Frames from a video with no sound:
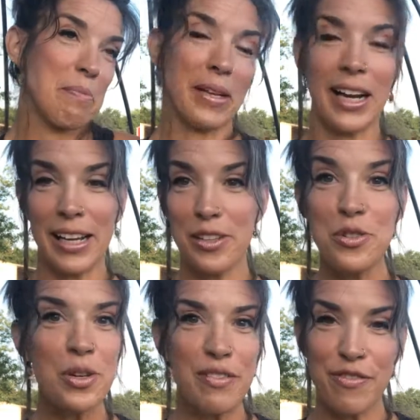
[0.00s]
But I
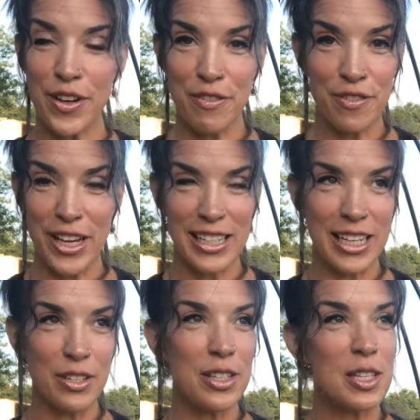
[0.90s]
enjoy fun fake
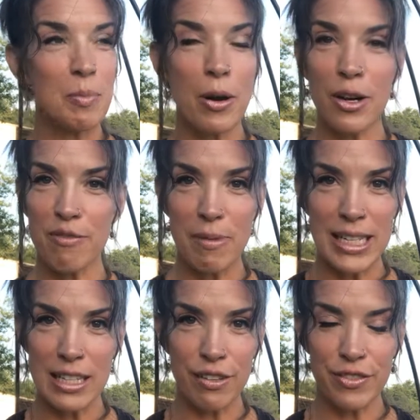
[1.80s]
nails. It's part of my
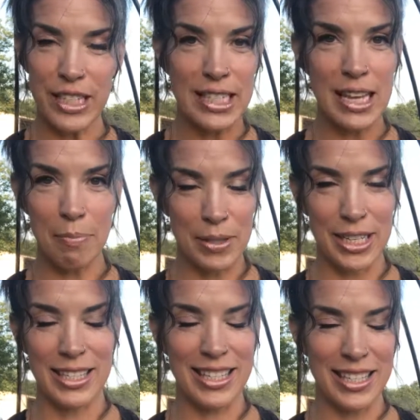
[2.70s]

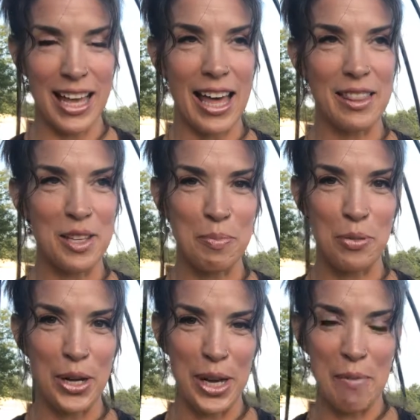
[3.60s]
self-acceptance at this
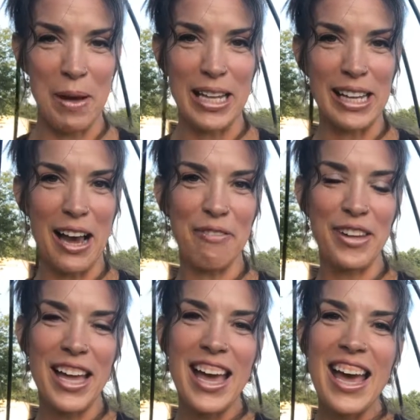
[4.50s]
point in my life.
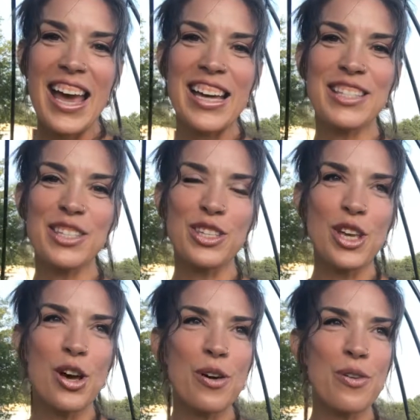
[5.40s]
And
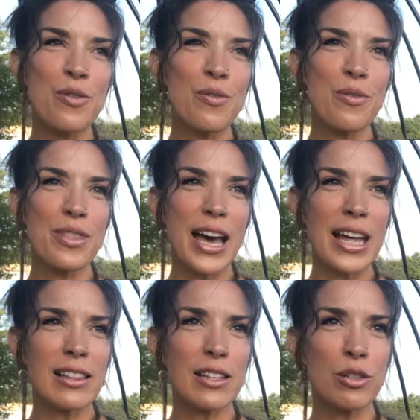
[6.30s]
so
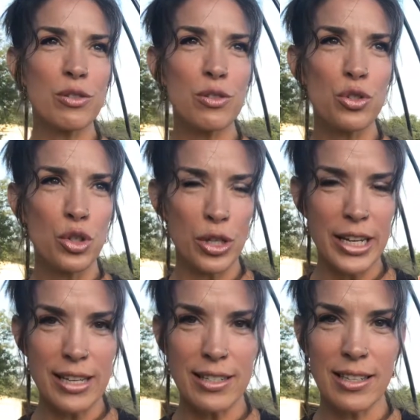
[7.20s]
that little
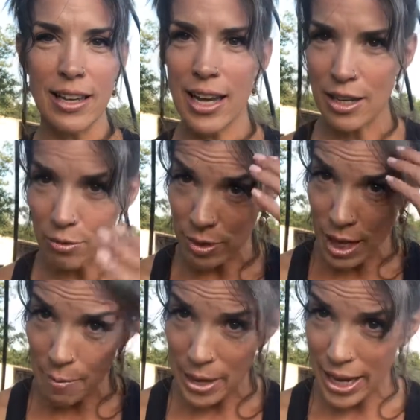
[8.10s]
treat, I don't
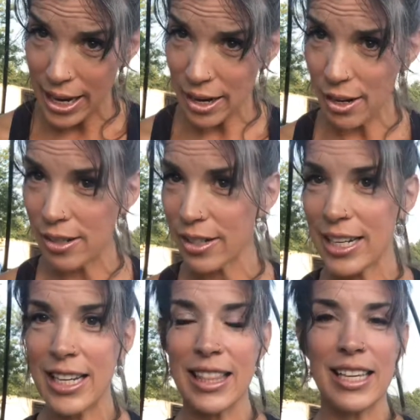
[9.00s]
dye my hair or
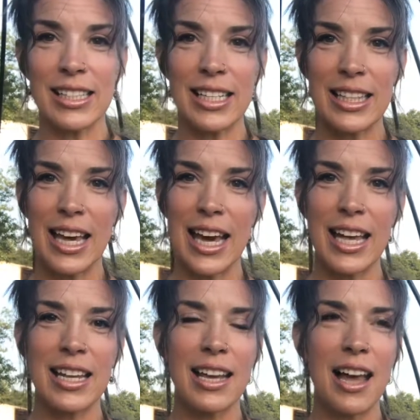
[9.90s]
anything like that.